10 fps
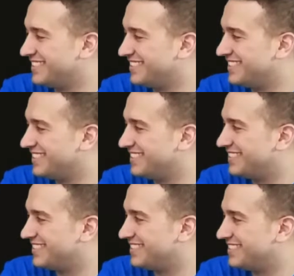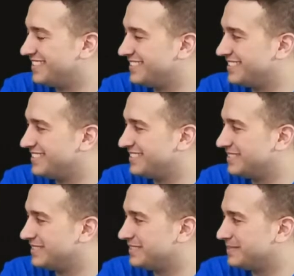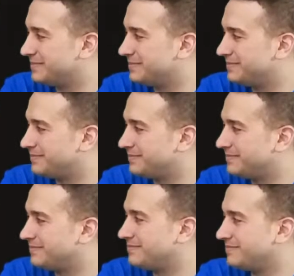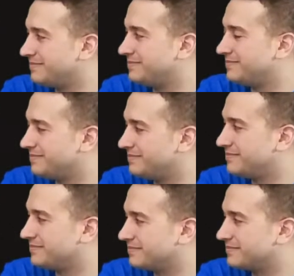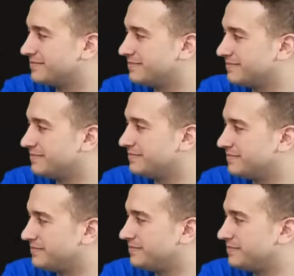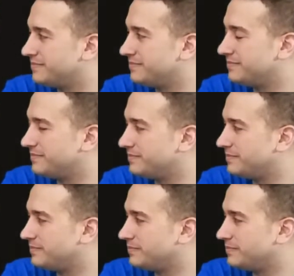(silent)